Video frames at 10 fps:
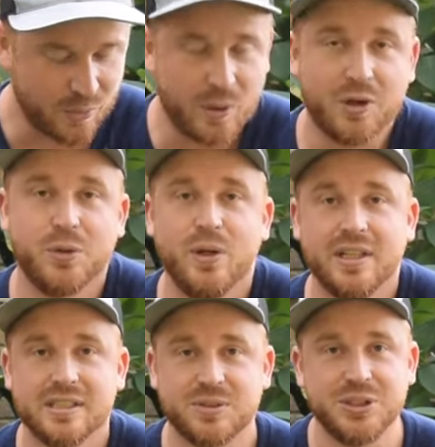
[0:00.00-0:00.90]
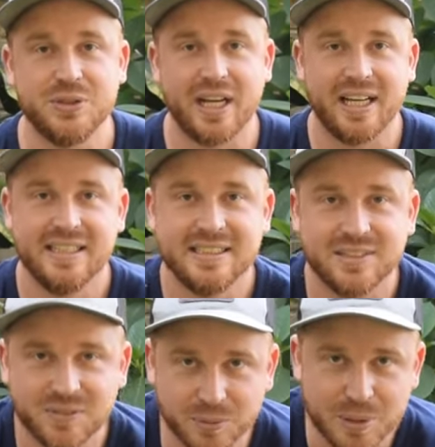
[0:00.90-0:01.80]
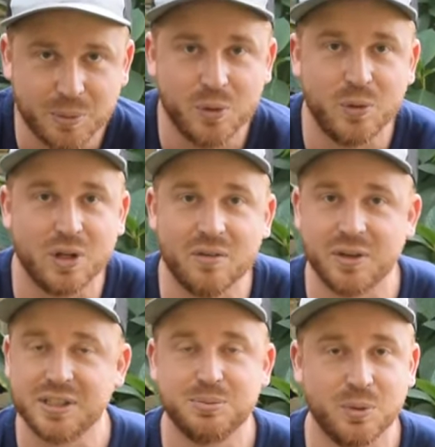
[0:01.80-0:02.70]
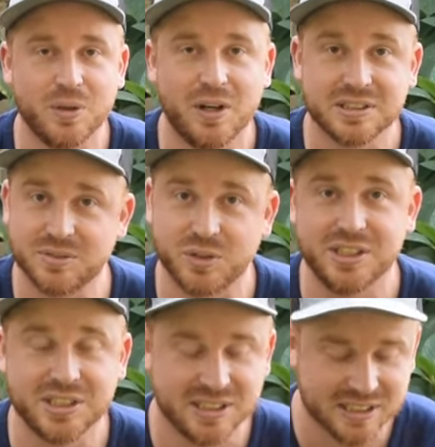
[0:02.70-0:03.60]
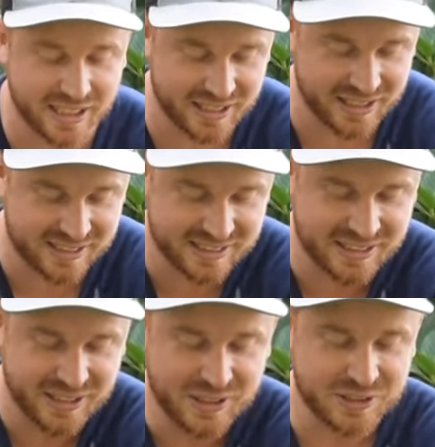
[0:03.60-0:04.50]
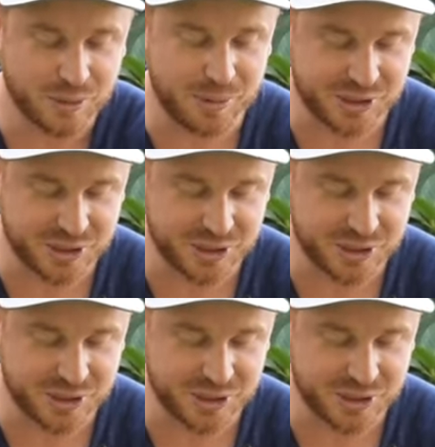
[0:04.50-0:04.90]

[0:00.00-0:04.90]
We are doing this for you guys, for people who love French Bulldogs and Frenchtons like us. So be